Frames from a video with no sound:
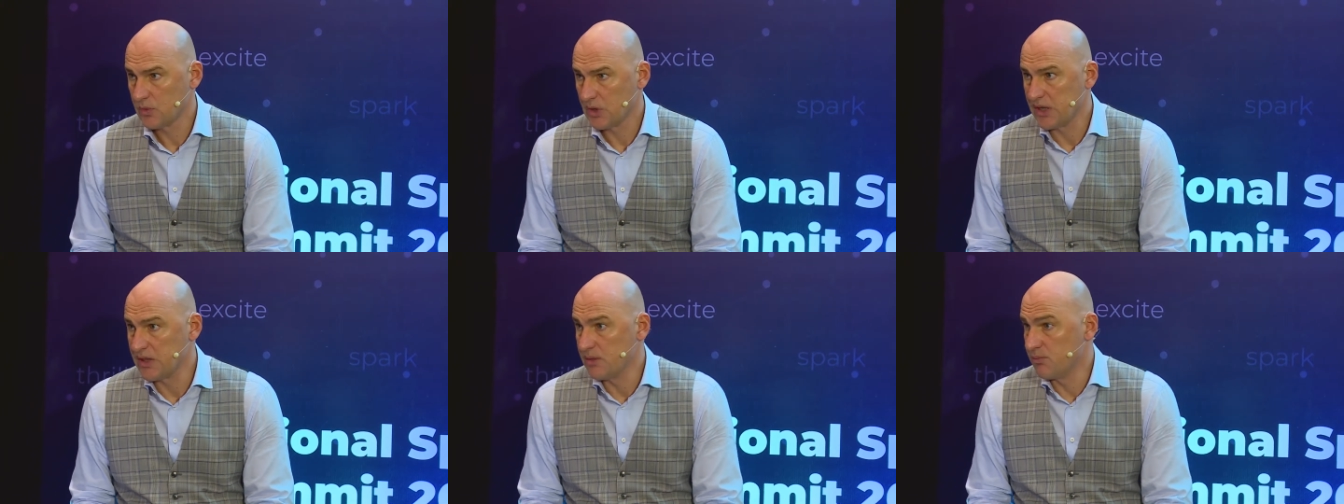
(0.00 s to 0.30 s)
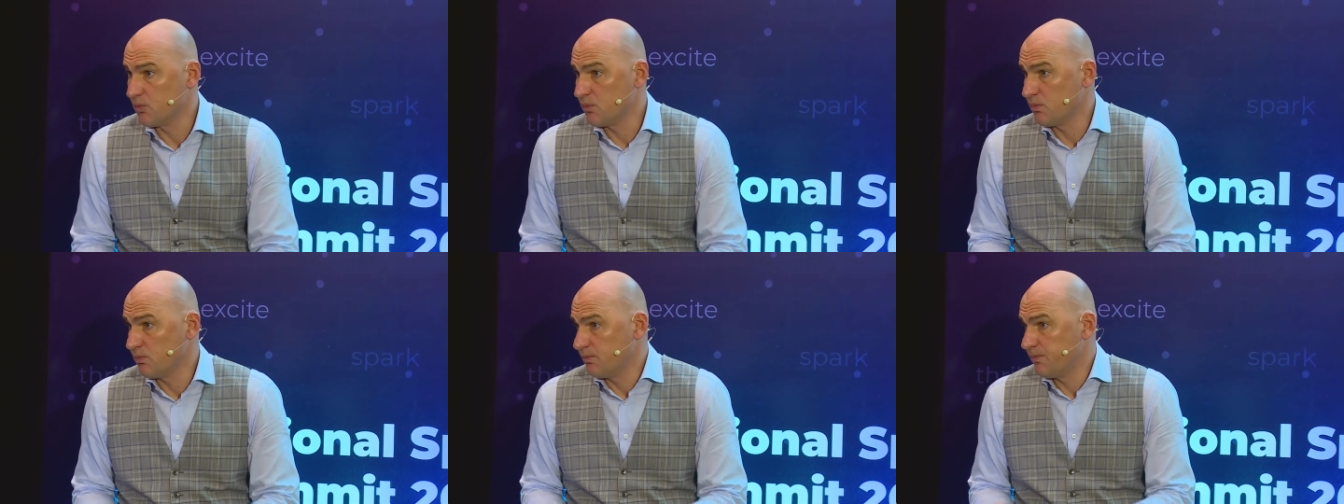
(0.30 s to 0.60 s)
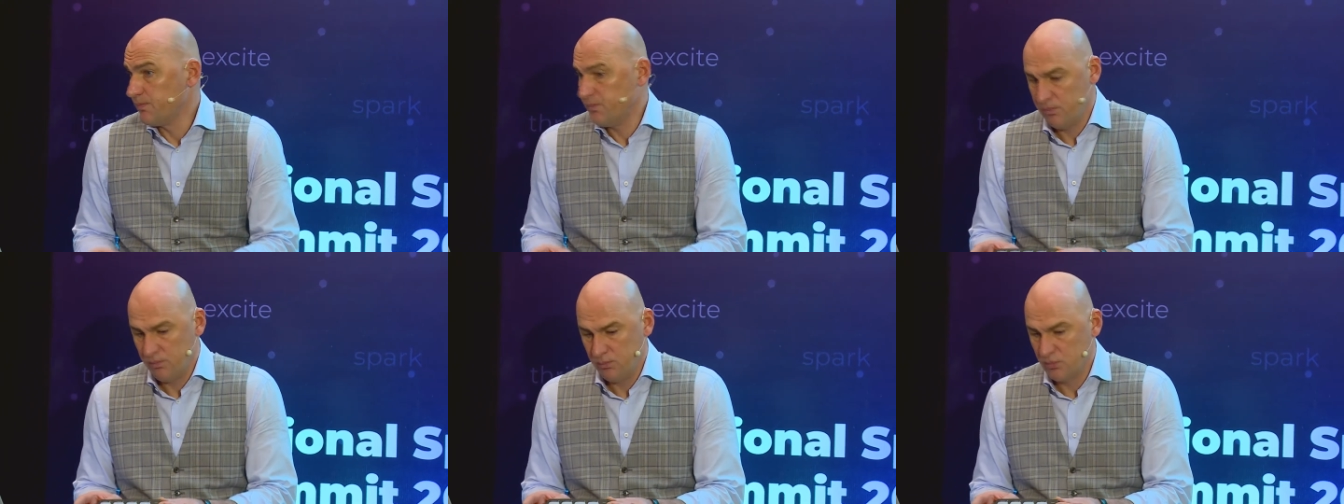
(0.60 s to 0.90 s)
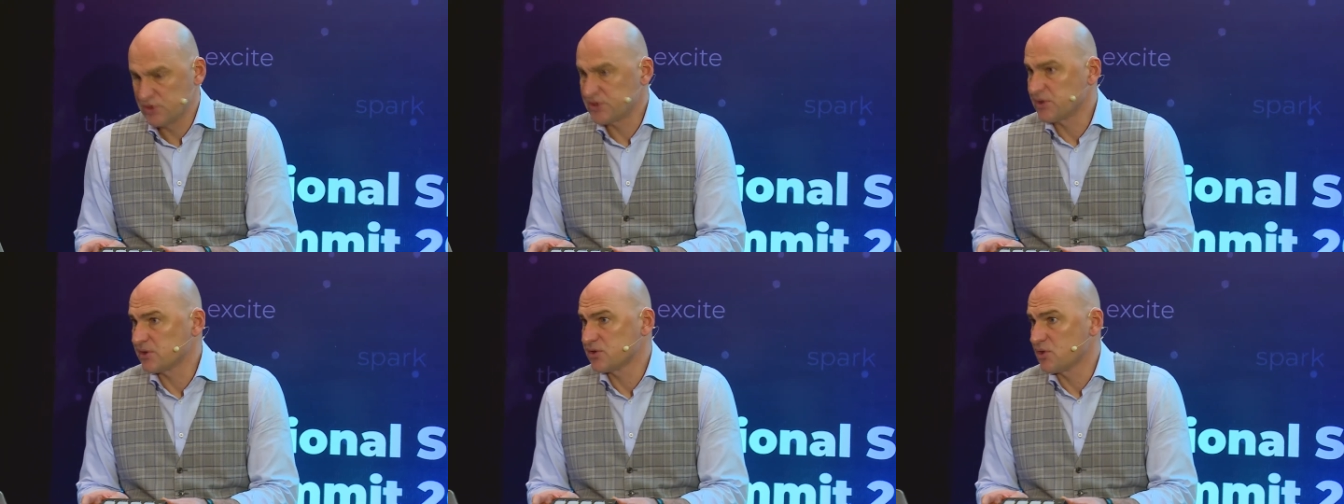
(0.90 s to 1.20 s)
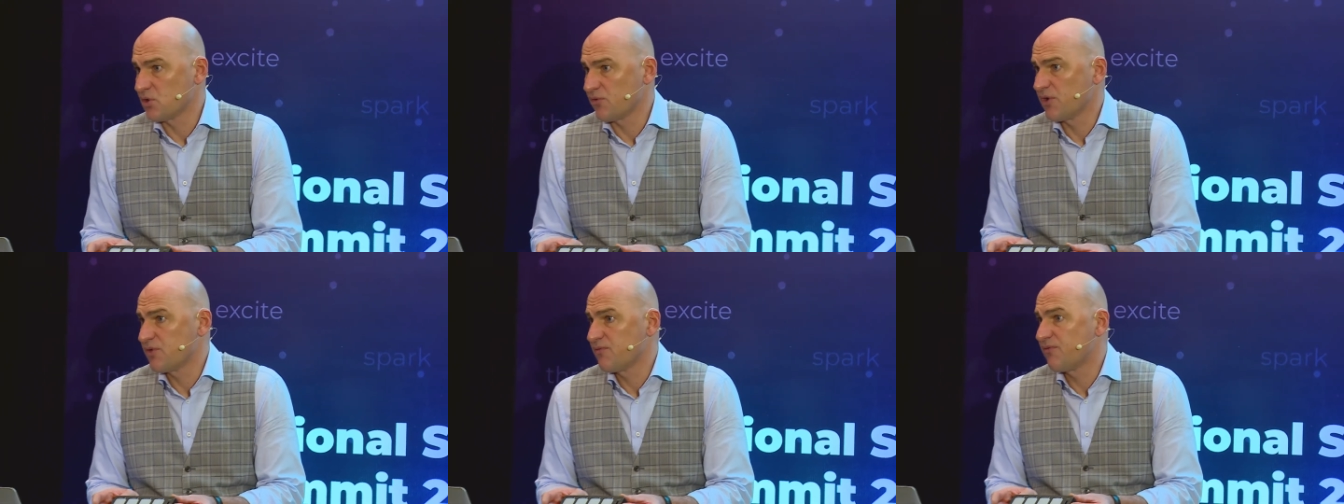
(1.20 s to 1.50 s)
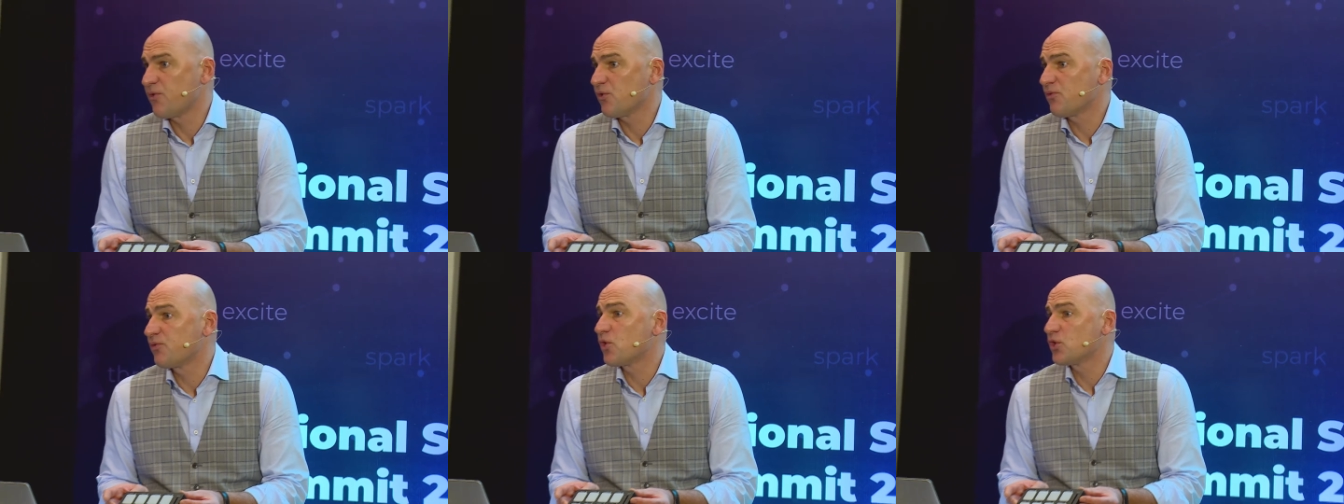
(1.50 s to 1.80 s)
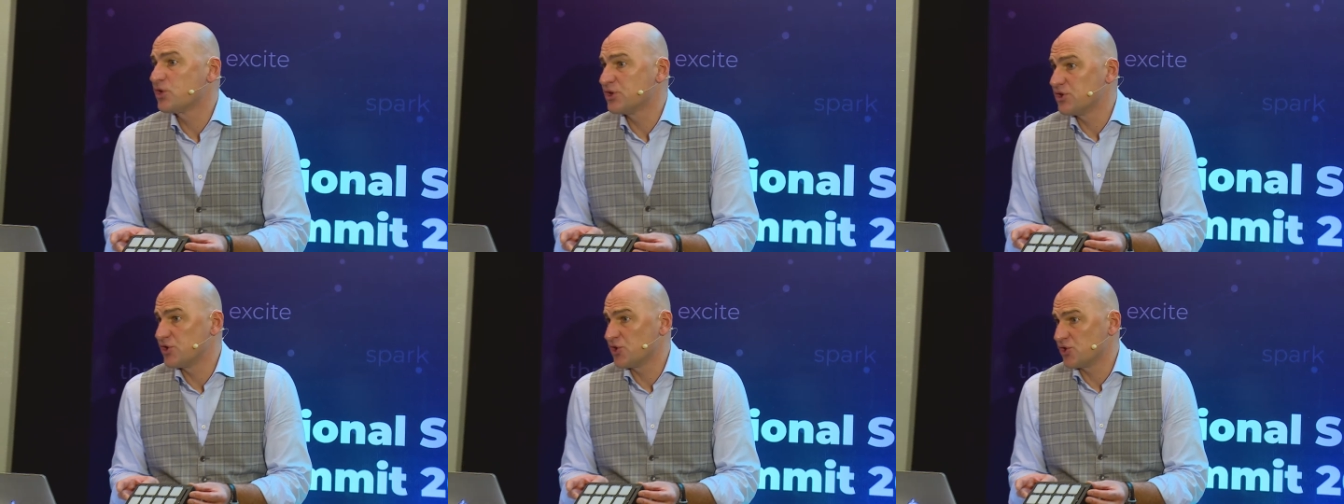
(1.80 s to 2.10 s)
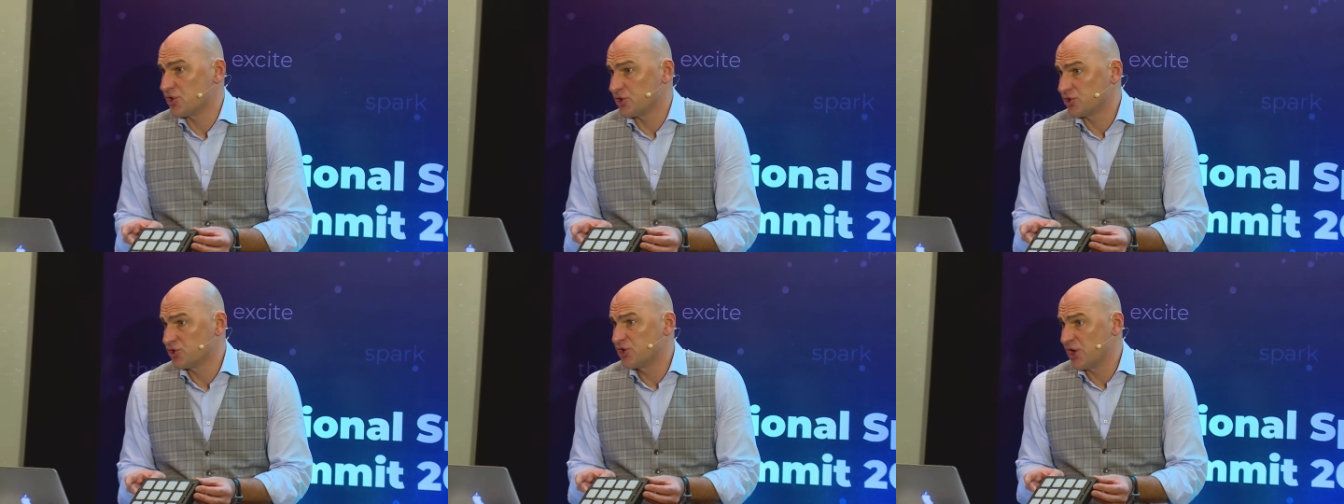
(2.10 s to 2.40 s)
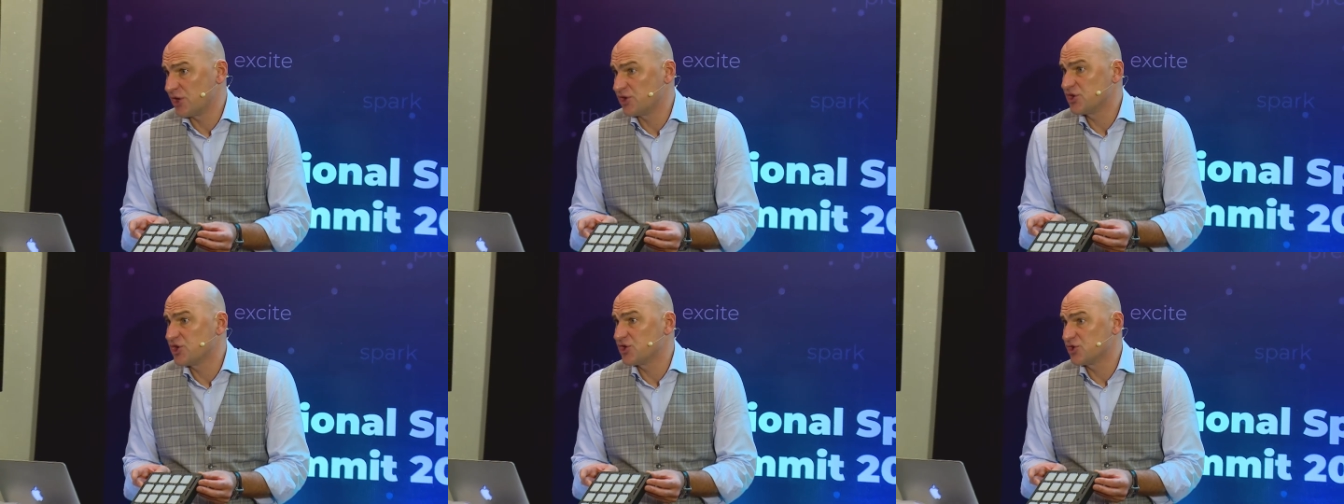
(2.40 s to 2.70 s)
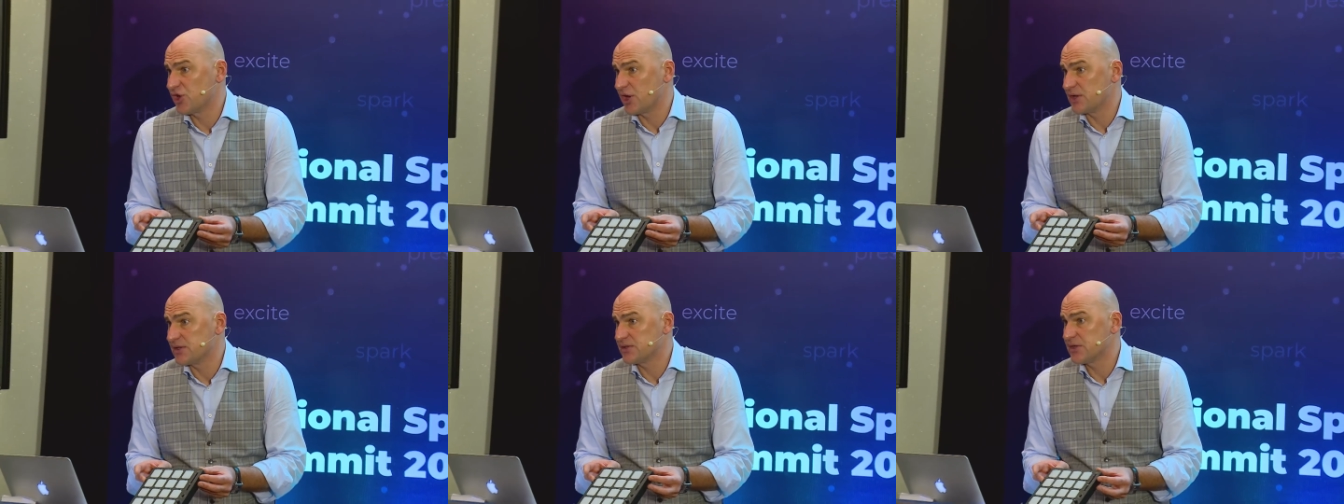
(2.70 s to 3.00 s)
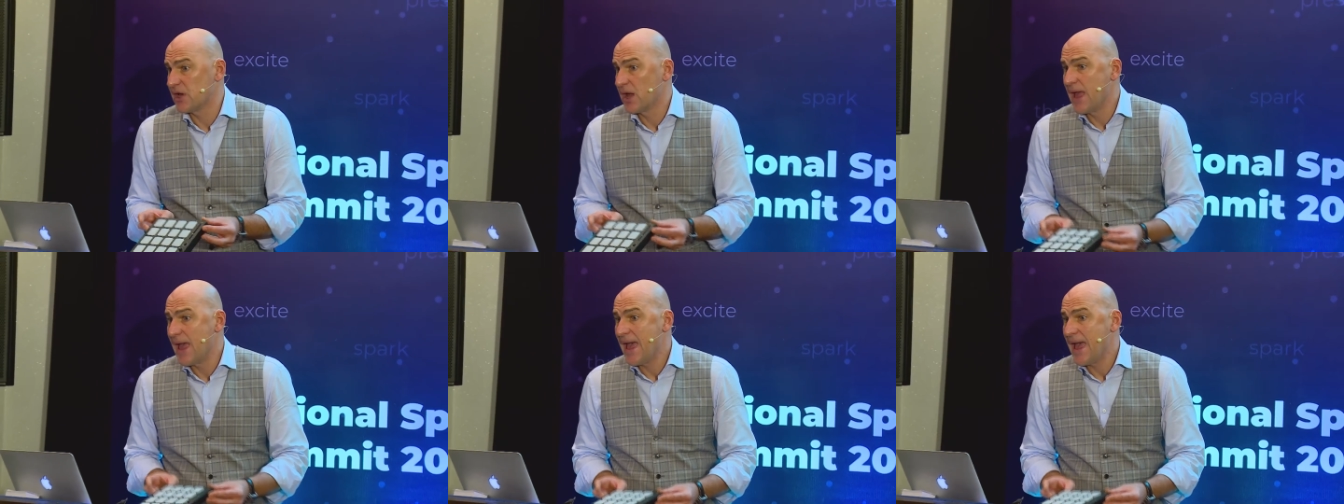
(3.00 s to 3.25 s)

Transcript: In a musical store for, for DJ, DJs.